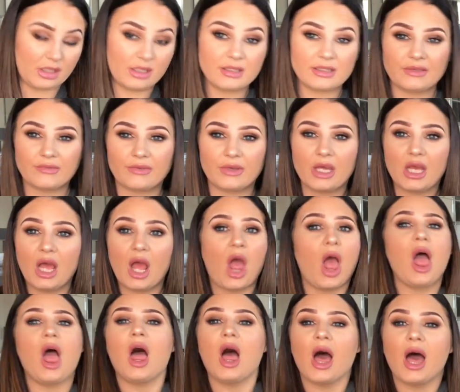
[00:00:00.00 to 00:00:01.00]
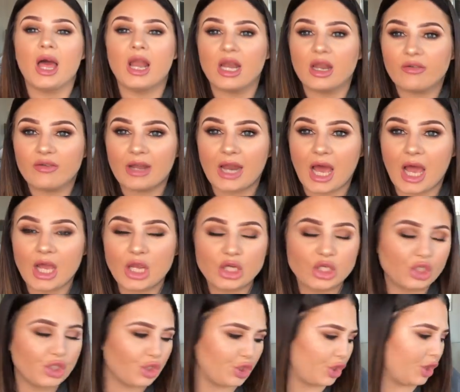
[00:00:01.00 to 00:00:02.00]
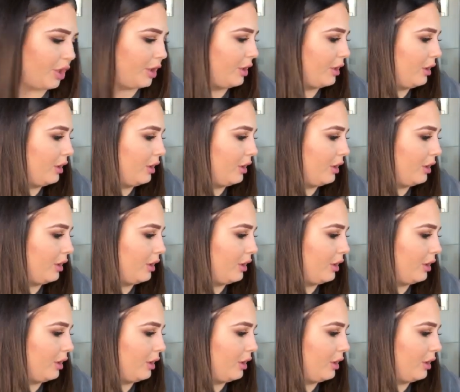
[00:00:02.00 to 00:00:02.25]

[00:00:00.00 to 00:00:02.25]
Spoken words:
because I love a lash.